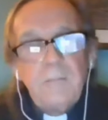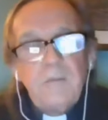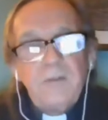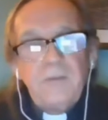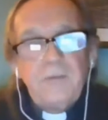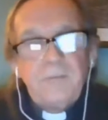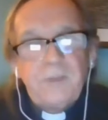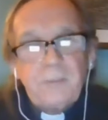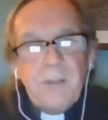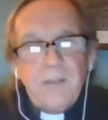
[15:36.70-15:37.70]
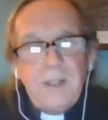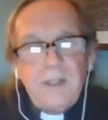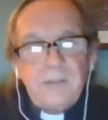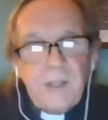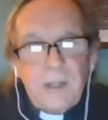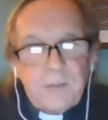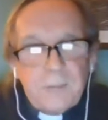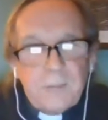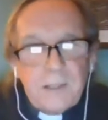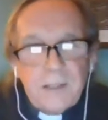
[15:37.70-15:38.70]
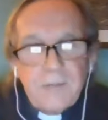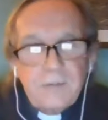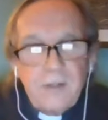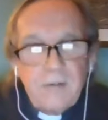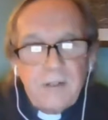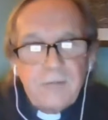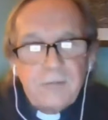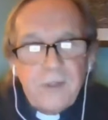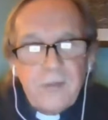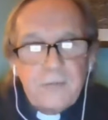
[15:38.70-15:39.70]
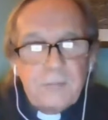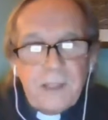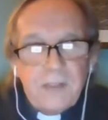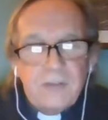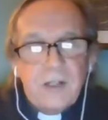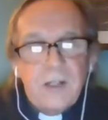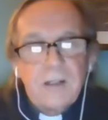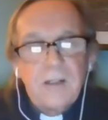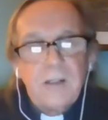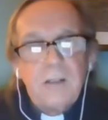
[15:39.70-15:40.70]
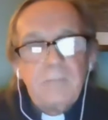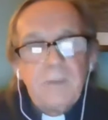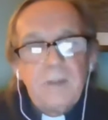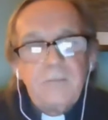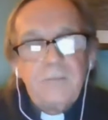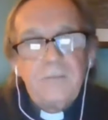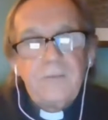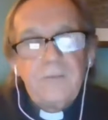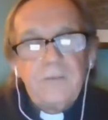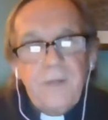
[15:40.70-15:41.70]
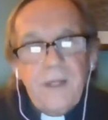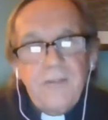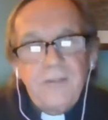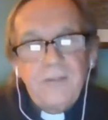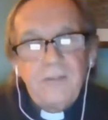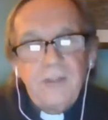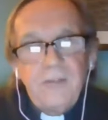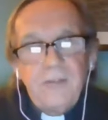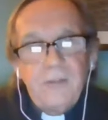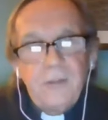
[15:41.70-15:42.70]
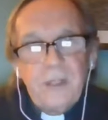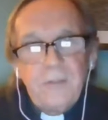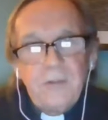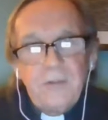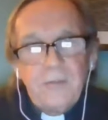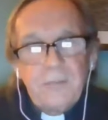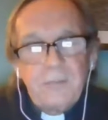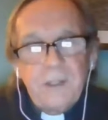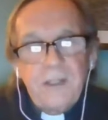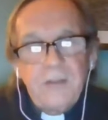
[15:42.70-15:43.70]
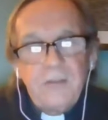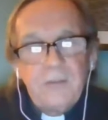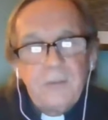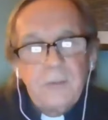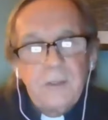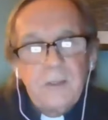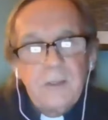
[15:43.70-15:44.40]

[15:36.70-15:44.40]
which was depicting terribly a totally false picture of the vice that she saw immigrants would bring into